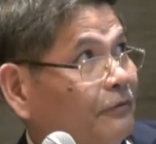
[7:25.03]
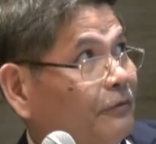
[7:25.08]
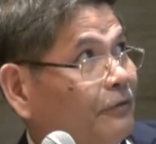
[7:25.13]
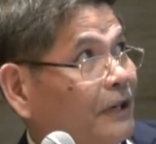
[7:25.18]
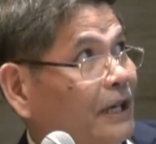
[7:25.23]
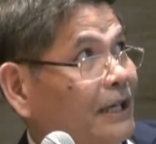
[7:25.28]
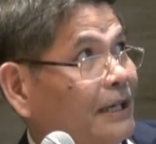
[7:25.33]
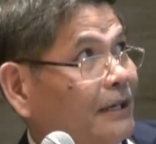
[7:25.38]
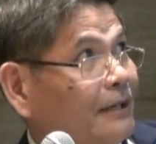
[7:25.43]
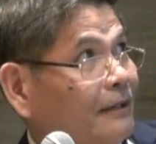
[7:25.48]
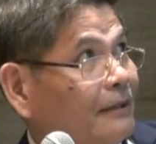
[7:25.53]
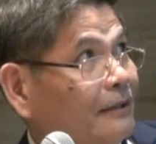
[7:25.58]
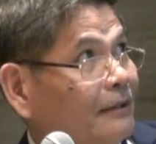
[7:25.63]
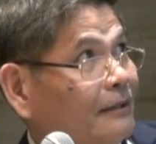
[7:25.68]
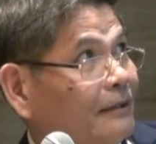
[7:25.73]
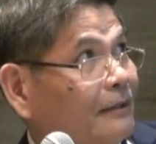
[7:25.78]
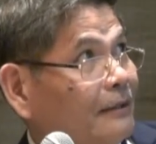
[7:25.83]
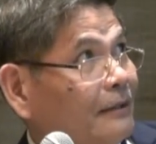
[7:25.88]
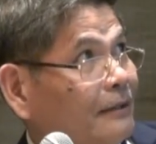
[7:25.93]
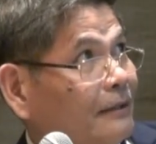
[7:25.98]
free
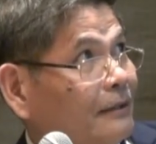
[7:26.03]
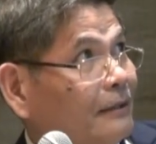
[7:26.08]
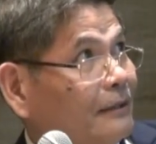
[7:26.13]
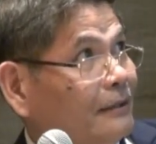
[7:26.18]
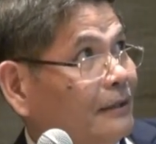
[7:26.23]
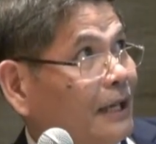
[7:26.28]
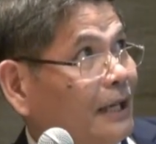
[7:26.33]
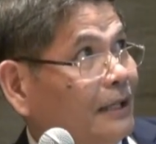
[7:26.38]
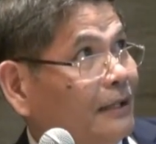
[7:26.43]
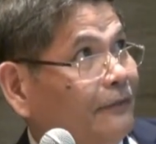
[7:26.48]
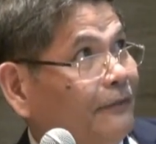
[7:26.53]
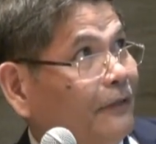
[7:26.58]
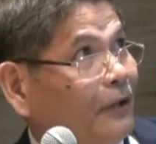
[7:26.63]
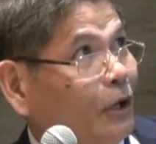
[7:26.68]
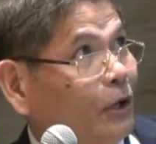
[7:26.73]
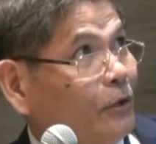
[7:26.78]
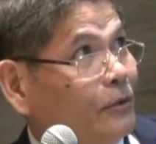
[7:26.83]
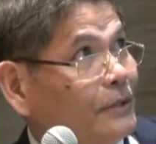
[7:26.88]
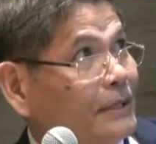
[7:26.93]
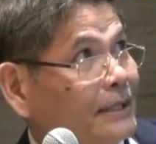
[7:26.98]
data
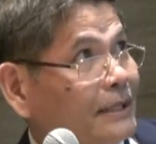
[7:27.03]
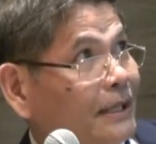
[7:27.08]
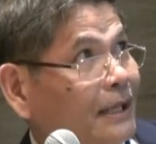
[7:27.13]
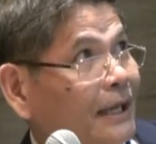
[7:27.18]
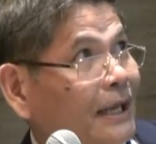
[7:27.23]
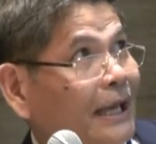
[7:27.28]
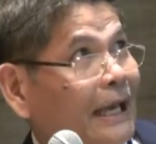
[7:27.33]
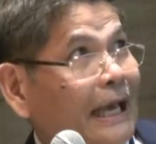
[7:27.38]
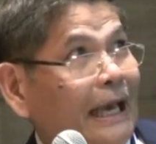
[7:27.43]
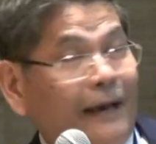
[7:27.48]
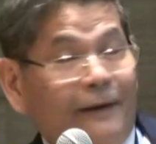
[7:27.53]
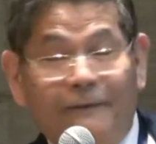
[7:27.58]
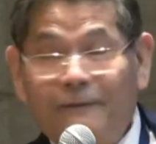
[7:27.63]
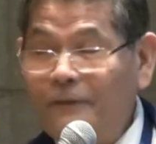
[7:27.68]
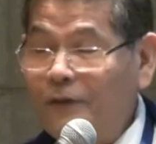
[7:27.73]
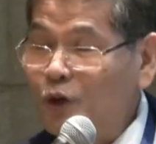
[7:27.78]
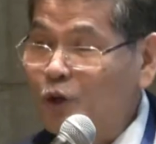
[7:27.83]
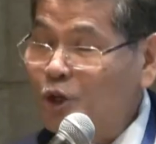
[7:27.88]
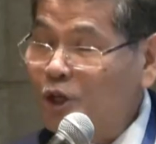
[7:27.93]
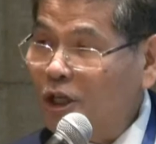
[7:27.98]
flows,
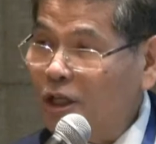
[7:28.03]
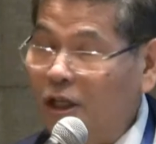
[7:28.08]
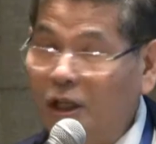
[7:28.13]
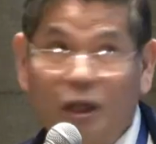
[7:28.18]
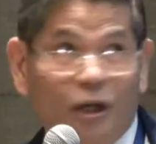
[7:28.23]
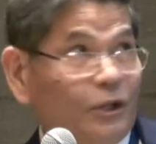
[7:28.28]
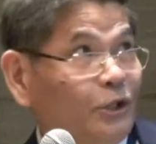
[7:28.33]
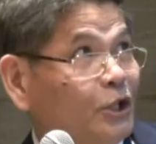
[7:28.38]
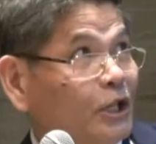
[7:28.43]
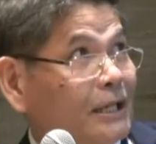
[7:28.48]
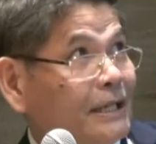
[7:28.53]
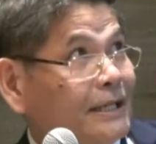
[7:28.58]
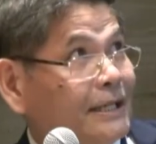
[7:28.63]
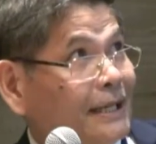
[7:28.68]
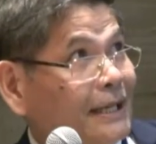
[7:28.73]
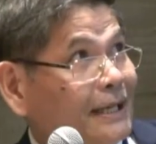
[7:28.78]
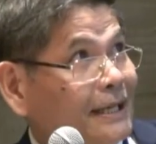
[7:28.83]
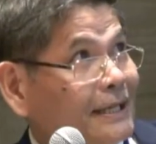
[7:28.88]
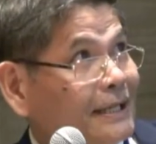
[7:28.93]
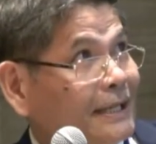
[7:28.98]
efficient
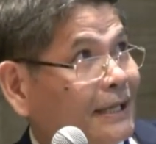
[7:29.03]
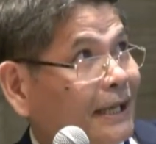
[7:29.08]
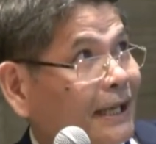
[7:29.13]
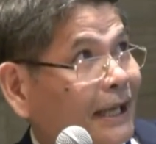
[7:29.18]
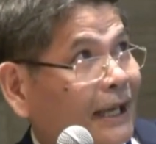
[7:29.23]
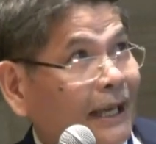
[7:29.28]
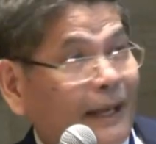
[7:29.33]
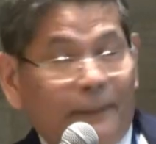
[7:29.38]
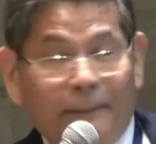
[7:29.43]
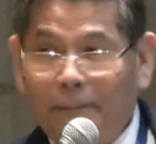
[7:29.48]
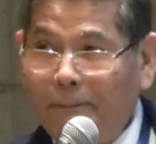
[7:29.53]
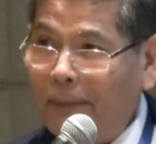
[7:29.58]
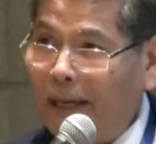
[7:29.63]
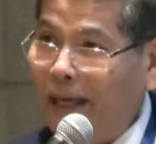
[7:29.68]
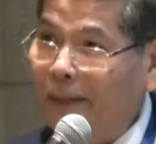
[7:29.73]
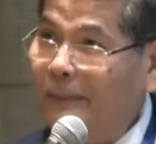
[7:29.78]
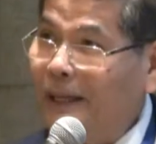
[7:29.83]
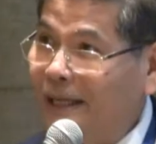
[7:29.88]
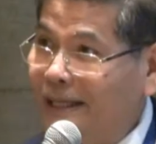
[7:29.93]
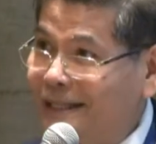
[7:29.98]
logistics,
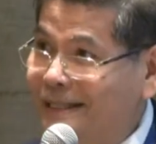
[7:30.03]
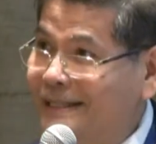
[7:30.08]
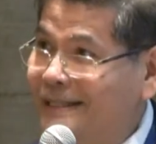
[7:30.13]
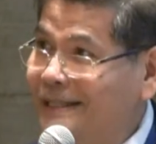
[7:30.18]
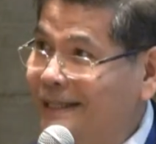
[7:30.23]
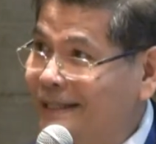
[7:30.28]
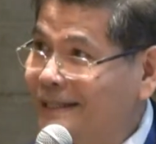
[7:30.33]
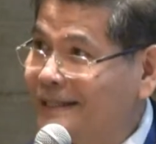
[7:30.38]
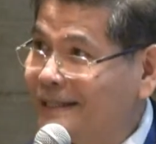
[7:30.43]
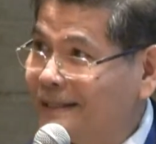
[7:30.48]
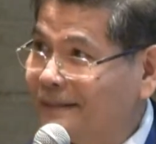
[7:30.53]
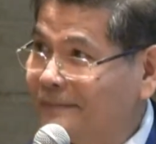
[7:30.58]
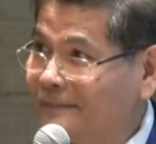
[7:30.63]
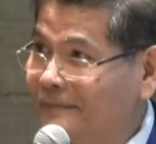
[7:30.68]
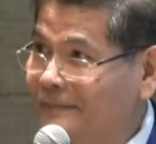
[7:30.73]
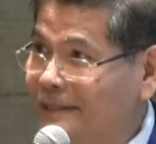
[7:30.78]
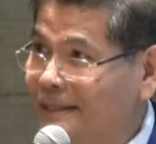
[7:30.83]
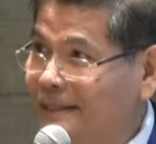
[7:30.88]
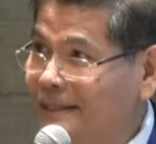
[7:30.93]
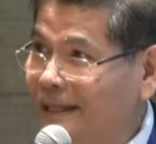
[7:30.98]
payment
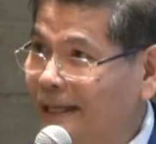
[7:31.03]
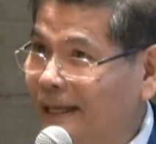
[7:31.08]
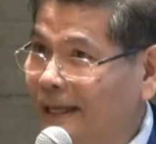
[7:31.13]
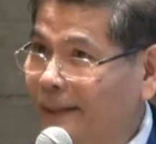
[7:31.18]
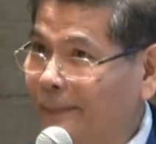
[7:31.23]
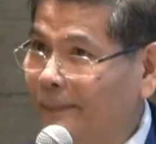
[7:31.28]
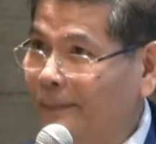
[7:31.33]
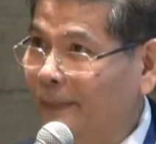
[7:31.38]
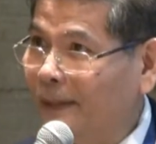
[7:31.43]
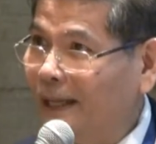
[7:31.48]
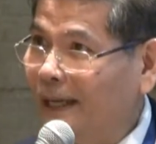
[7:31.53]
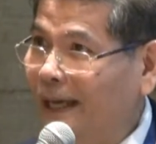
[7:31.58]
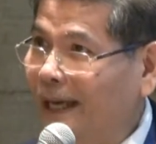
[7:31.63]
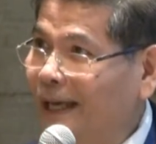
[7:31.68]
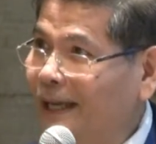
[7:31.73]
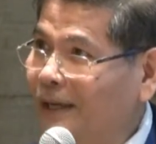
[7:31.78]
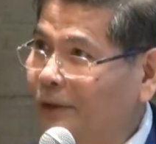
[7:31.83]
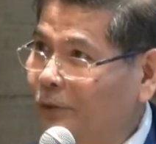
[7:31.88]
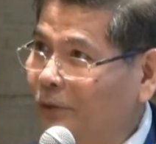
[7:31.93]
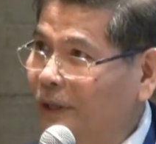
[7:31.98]
systems.
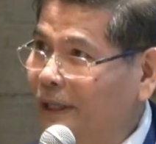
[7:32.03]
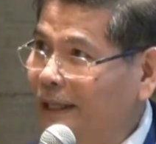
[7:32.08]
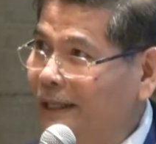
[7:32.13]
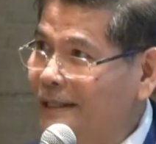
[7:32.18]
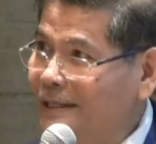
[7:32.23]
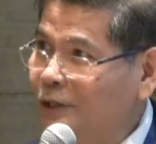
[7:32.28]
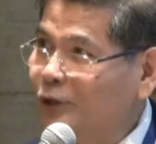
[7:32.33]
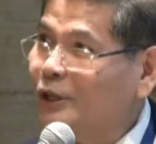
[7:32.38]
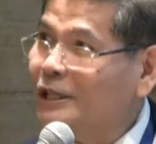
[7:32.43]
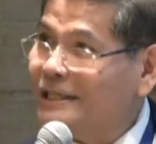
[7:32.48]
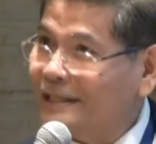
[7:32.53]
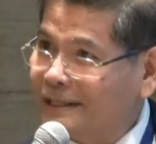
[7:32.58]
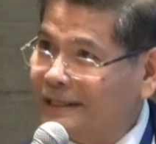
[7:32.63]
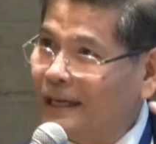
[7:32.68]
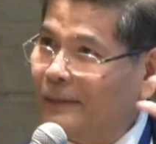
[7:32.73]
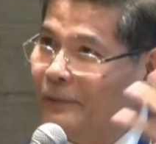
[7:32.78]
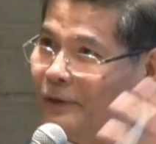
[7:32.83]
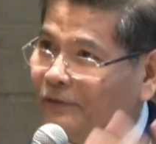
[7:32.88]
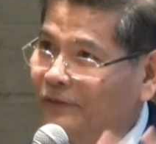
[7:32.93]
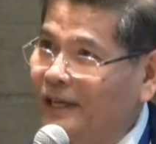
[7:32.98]
And it is interesting,
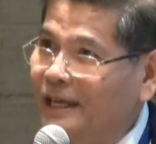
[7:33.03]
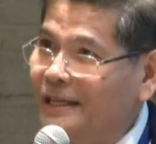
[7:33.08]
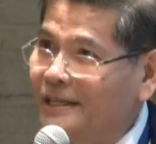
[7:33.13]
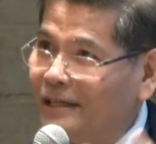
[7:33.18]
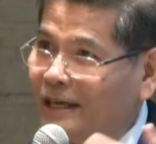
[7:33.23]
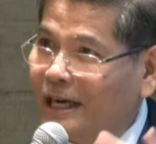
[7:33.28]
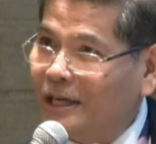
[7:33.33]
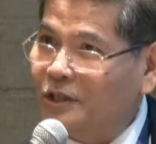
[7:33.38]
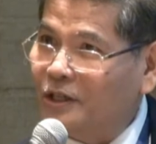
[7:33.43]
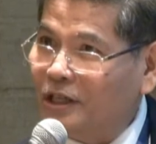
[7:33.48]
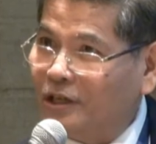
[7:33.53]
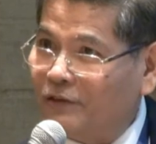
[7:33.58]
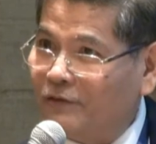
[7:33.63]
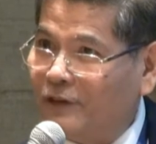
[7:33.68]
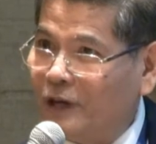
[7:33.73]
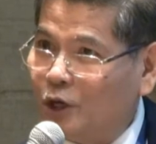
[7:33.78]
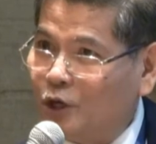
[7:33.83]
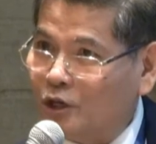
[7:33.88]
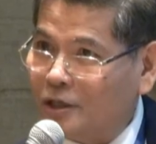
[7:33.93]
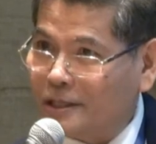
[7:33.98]
some of these are actually
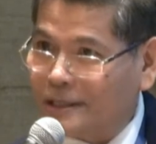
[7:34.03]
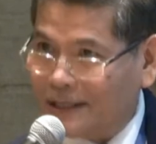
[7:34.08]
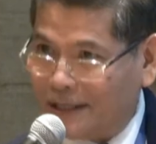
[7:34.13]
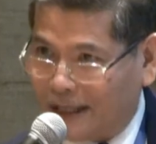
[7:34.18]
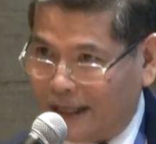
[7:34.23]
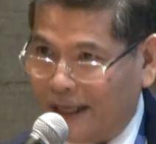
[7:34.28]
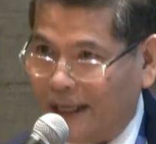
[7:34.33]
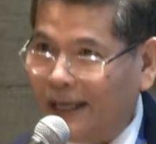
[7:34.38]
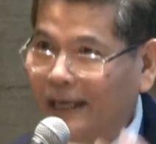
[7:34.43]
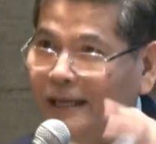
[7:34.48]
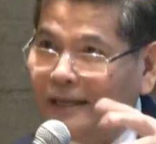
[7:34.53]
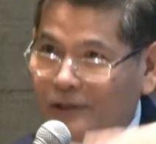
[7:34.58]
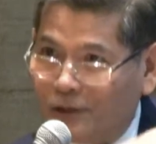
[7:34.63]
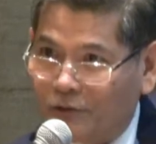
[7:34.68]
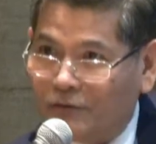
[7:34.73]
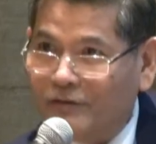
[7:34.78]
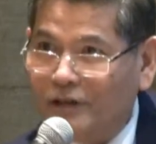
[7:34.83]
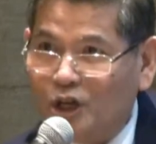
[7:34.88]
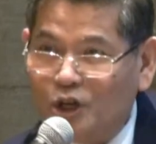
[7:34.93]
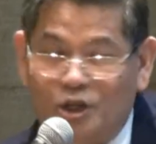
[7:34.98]
innovations in the
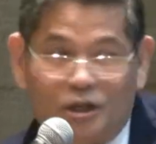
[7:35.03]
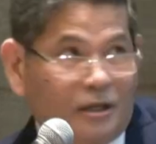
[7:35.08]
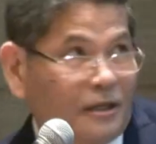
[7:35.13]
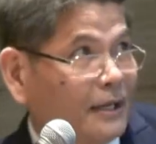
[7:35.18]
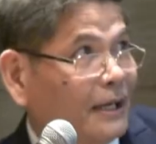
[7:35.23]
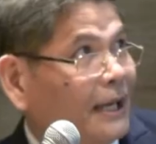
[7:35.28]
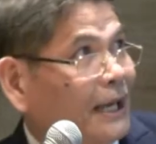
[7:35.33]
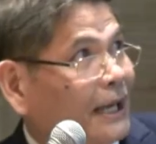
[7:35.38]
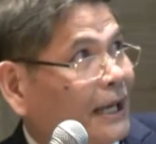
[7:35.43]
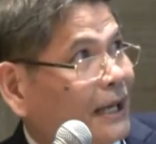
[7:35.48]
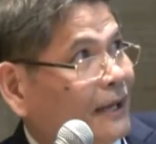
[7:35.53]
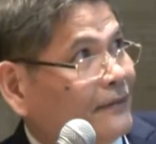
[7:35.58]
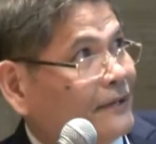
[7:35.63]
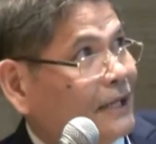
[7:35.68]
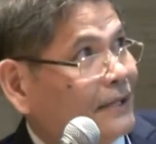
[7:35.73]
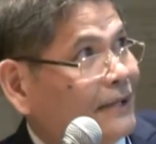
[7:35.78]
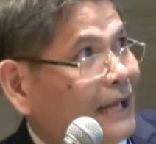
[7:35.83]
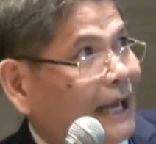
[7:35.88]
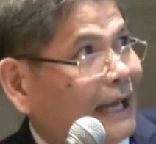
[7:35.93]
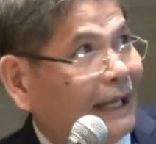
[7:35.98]
region,
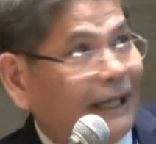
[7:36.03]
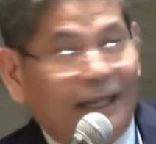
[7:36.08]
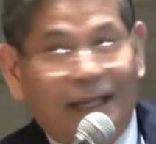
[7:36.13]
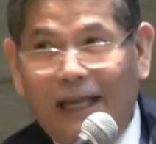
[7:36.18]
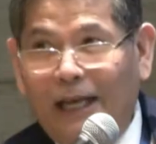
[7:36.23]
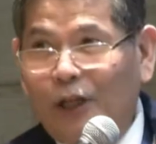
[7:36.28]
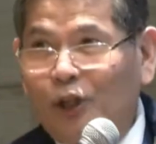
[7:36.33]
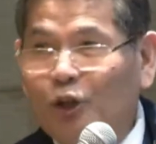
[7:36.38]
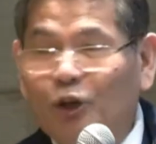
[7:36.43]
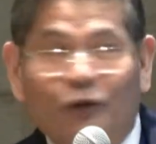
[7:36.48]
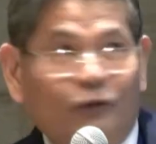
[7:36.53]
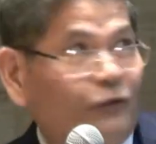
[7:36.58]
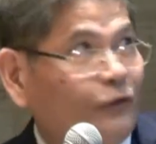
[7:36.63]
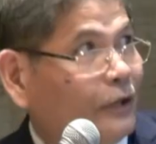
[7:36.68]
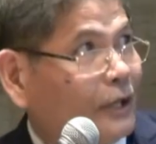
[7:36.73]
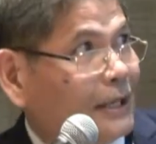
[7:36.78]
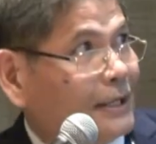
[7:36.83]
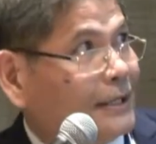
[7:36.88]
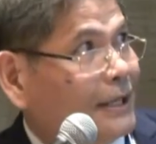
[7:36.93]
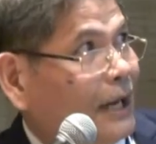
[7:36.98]
themselves, like Lendo,
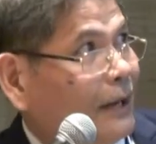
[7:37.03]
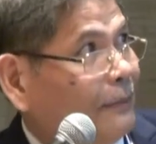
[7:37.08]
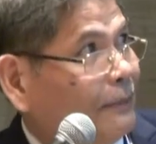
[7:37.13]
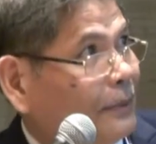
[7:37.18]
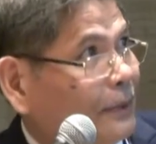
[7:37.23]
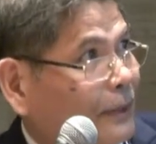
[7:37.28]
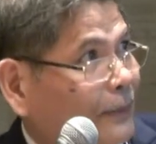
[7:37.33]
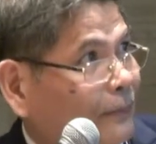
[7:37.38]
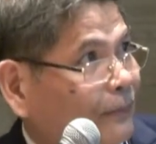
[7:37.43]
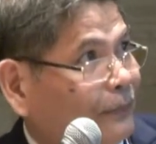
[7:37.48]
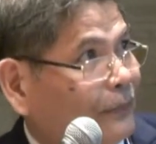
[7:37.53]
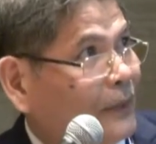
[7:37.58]
for example.